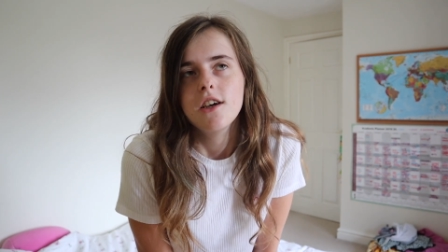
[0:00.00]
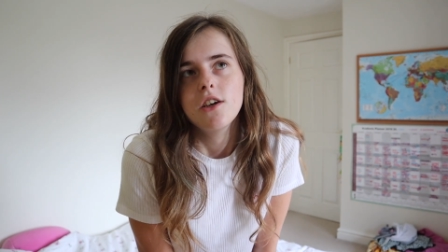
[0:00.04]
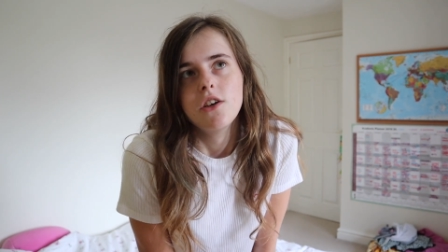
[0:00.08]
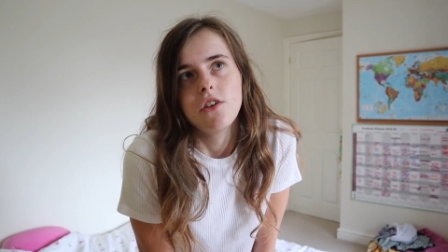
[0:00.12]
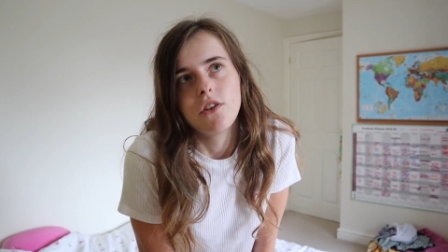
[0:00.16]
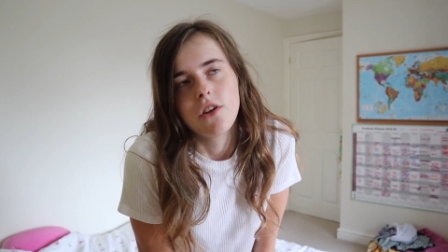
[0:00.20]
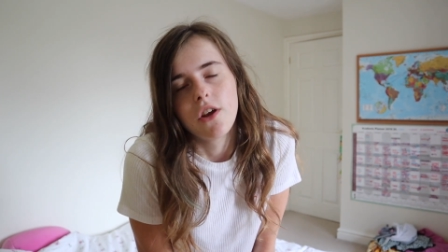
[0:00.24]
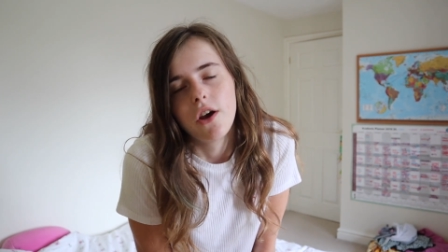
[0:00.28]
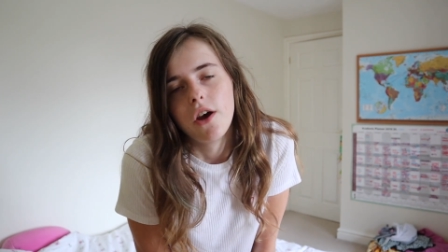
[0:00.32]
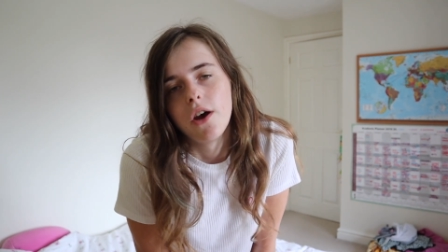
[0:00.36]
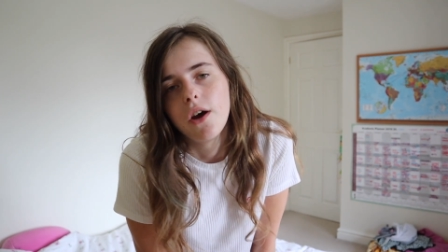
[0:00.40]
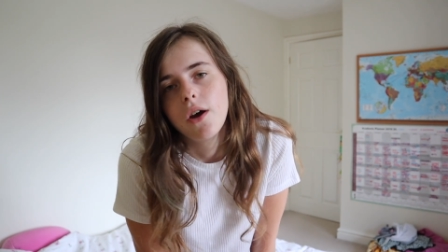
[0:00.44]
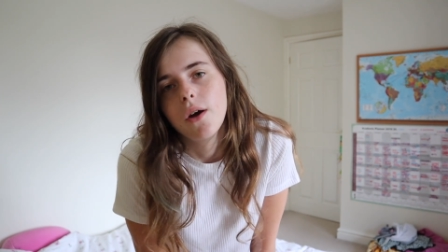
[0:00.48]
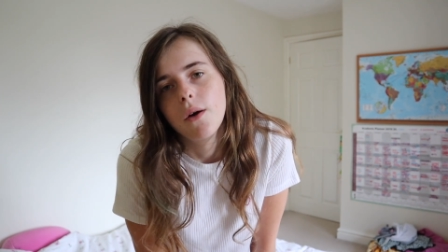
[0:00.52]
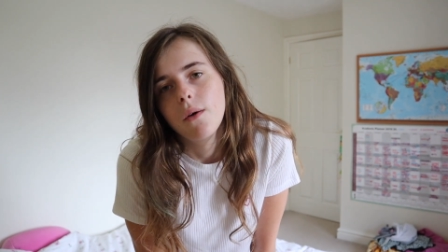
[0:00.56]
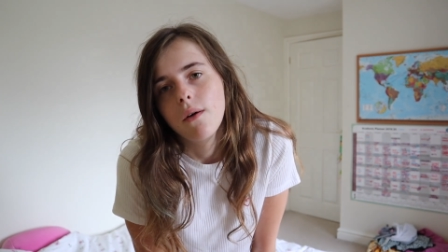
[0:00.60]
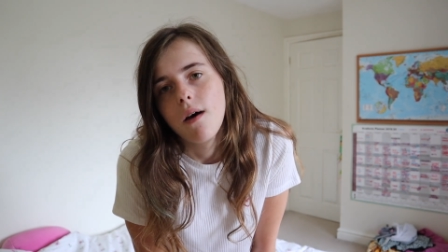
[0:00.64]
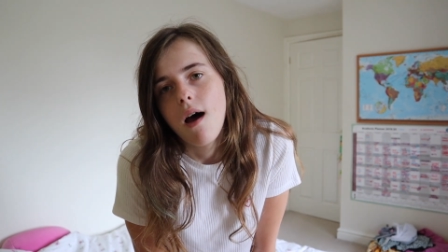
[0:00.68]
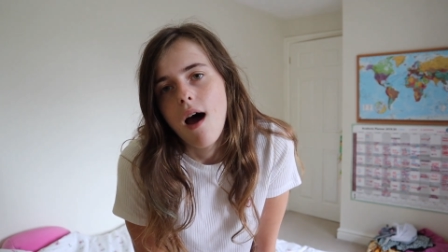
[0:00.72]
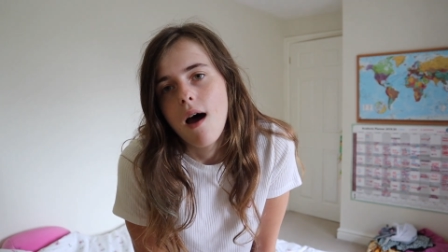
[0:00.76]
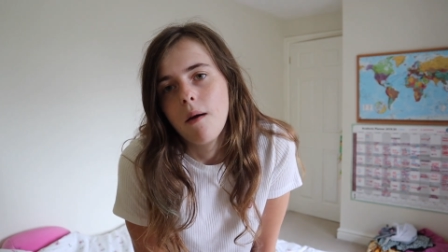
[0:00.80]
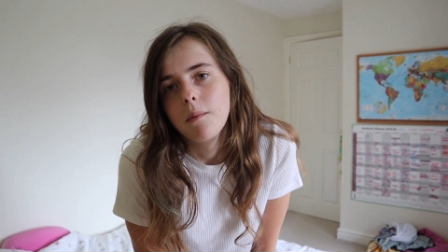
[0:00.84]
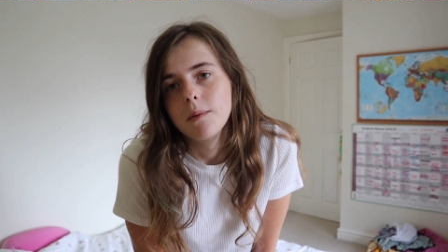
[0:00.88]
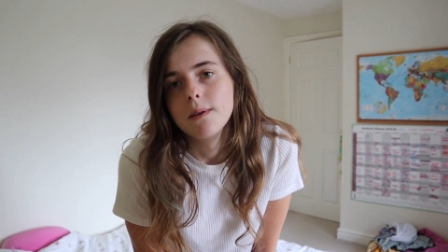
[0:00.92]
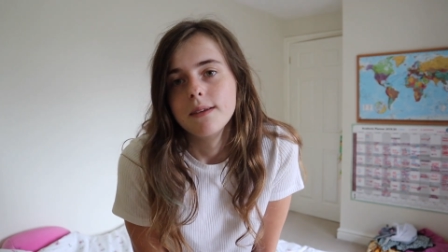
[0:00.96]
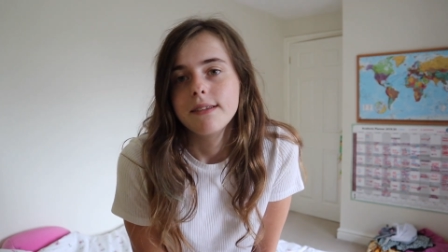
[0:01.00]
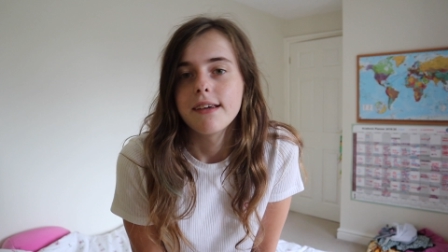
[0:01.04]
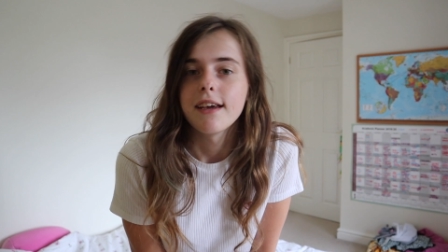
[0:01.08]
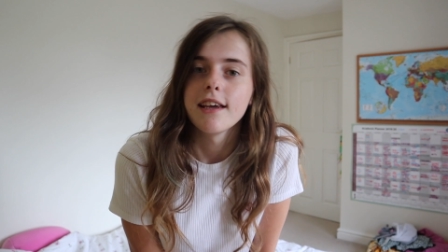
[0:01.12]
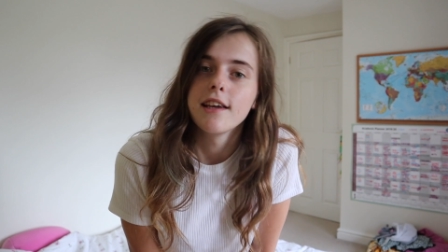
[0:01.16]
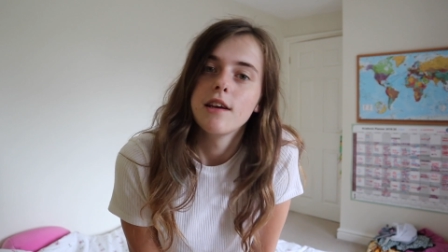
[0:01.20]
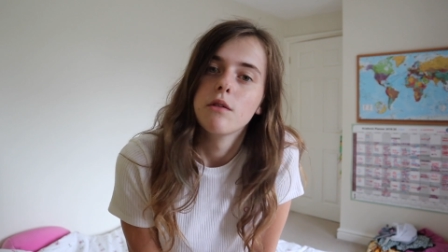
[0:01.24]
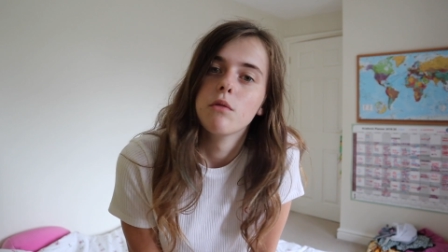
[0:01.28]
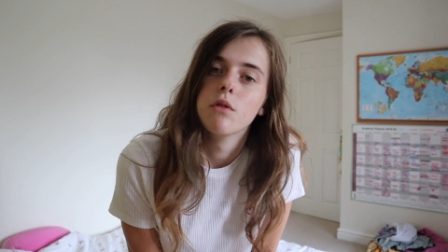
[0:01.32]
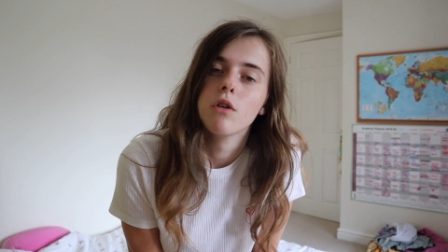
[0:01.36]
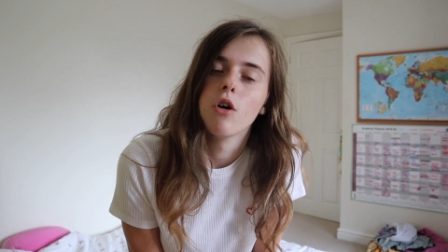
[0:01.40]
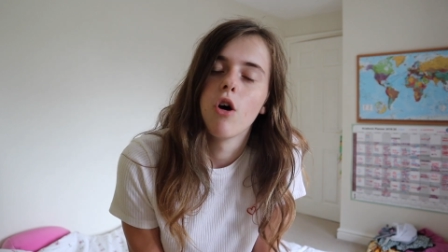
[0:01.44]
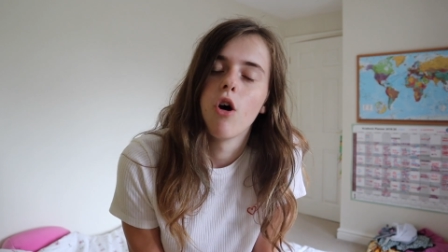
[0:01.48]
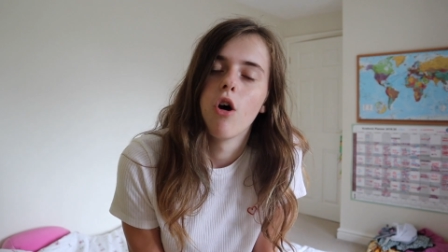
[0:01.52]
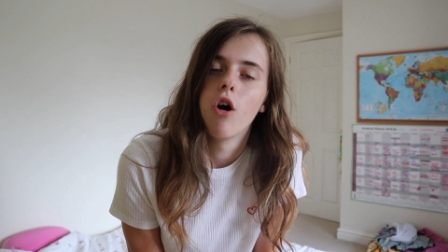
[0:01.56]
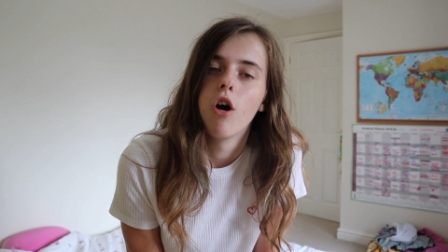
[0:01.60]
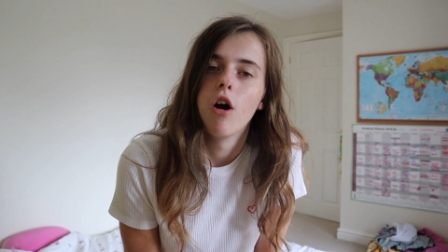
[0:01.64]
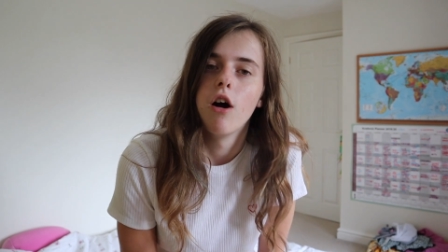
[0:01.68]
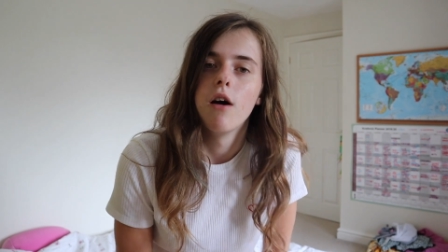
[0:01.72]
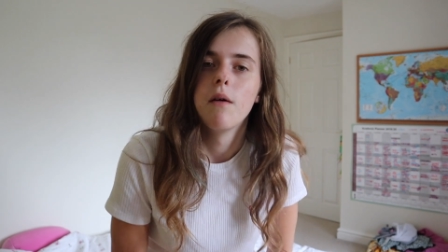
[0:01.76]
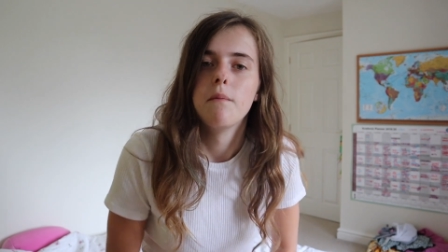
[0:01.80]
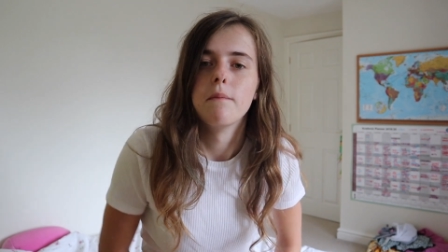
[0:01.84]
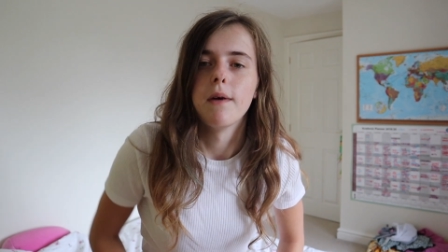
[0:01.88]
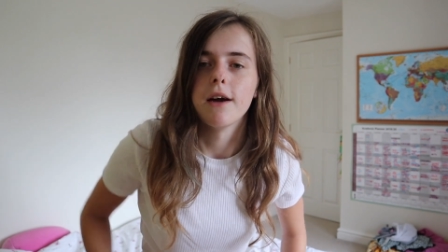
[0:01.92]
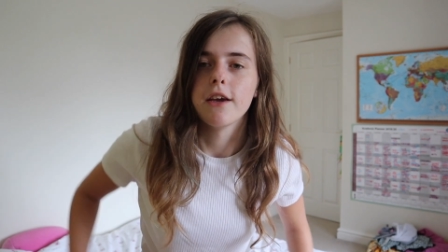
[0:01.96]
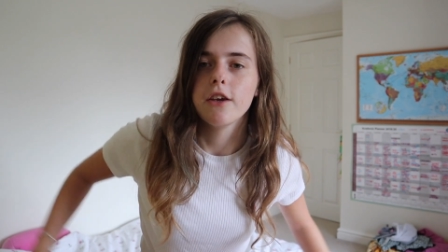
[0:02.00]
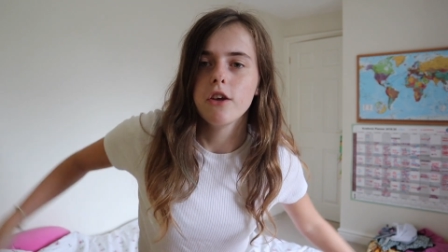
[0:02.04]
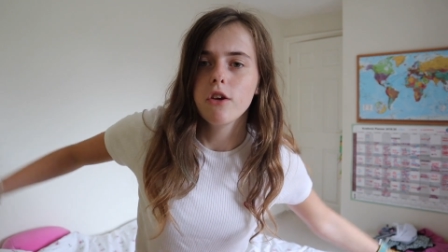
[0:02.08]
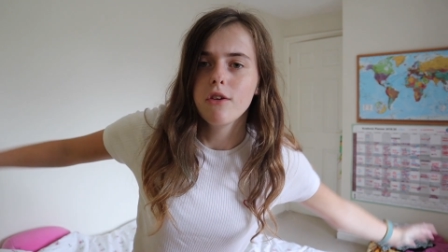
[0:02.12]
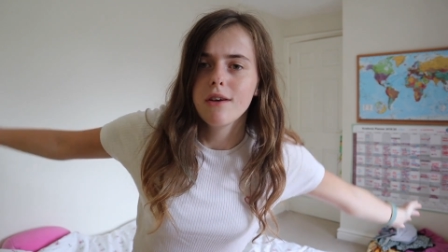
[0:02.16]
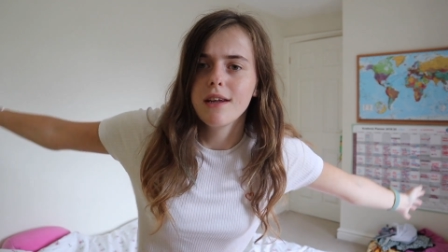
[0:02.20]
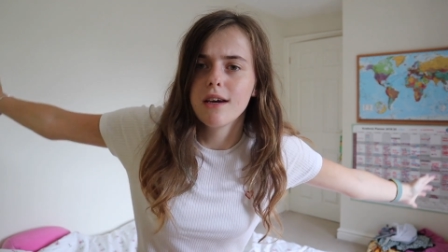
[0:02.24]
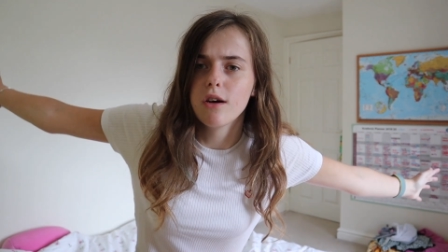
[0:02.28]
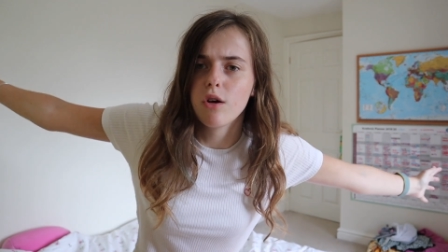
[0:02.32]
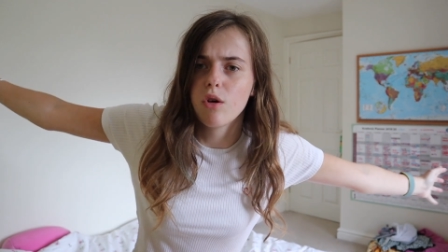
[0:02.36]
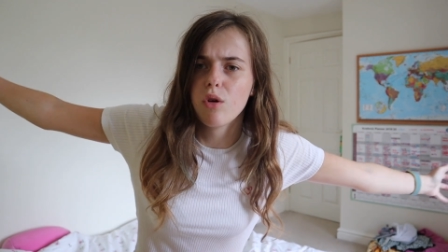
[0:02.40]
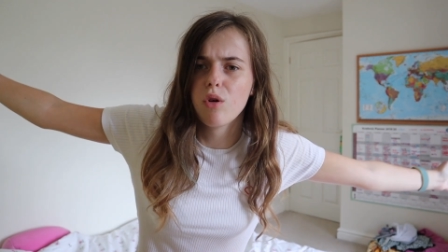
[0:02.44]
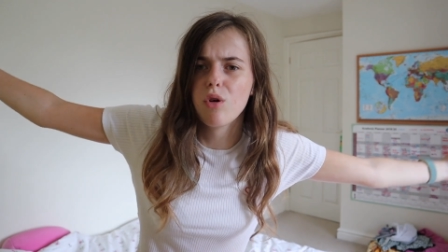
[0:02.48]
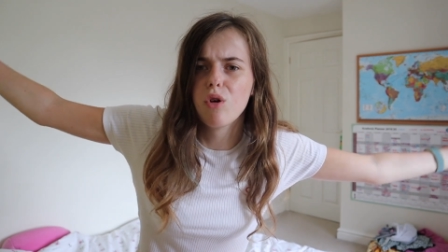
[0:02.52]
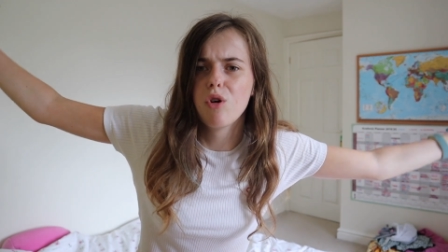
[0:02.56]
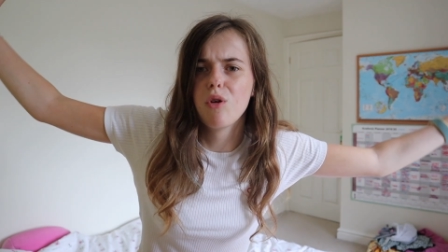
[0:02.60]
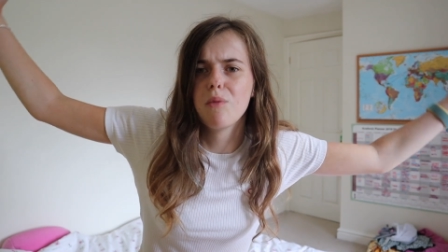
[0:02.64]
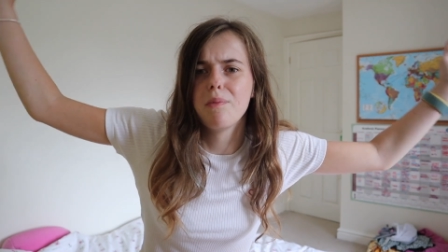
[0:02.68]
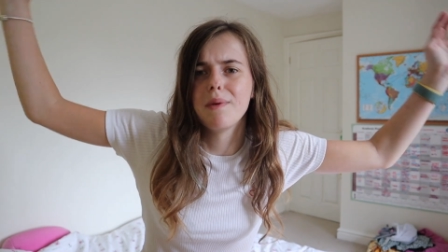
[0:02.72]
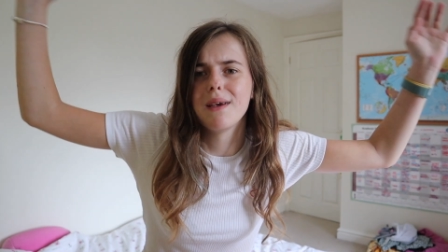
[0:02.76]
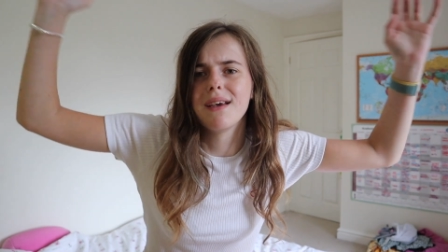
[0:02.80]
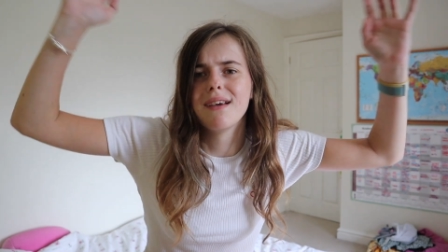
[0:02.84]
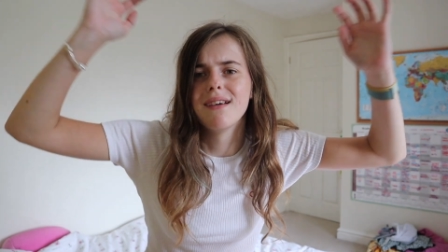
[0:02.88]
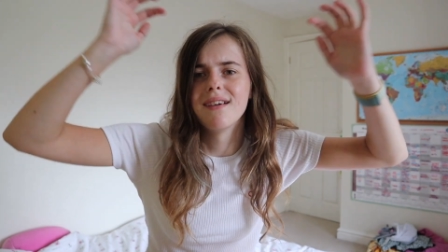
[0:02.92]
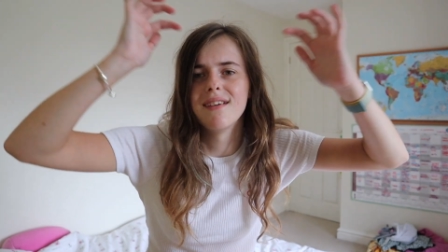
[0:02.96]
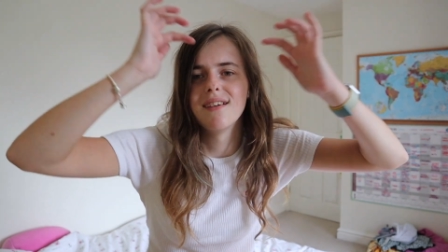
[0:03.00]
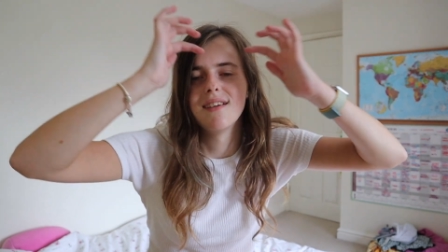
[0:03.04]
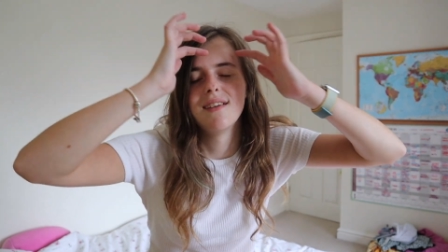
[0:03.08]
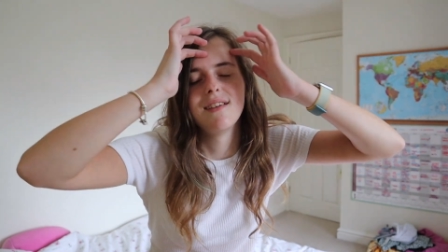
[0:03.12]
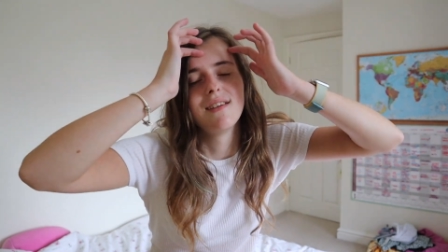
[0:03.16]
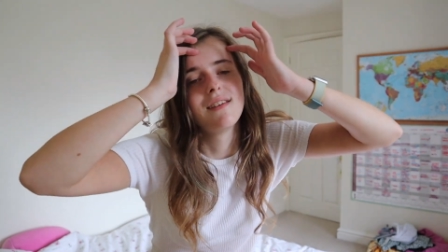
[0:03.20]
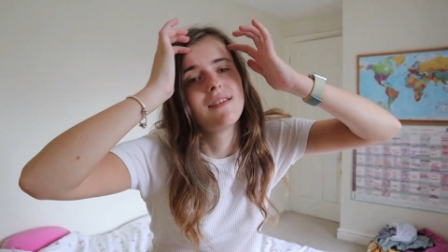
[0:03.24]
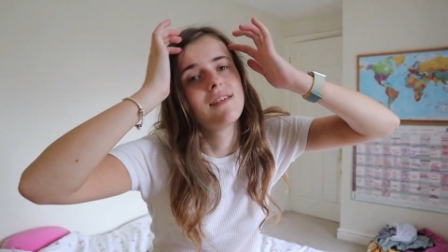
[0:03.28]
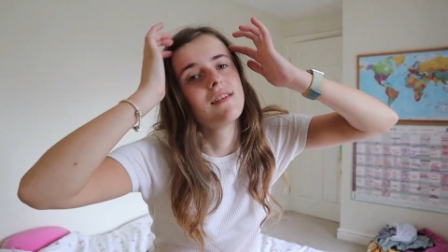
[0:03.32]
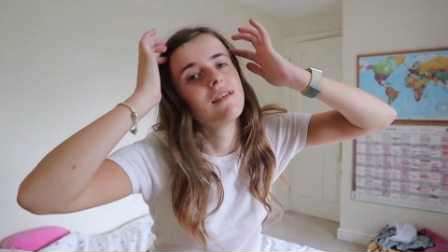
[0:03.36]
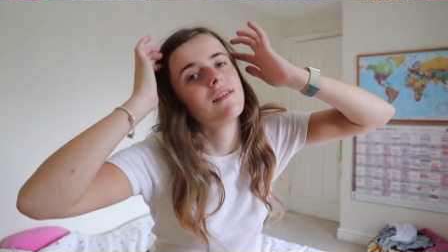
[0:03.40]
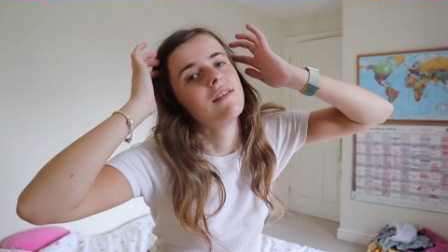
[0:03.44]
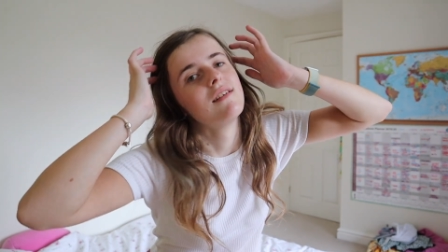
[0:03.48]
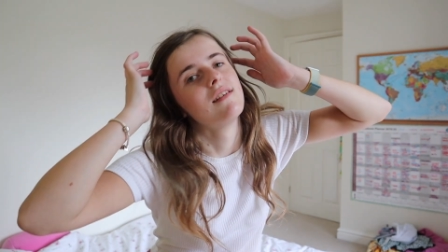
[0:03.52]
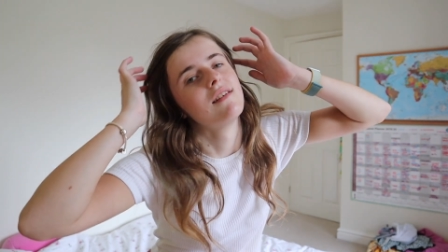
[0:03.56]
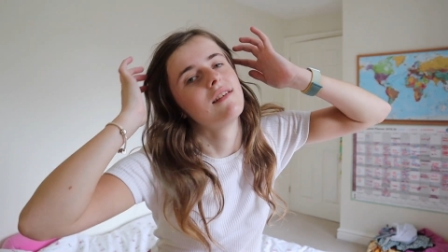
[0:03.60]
So I'm going to take you along my uni haul because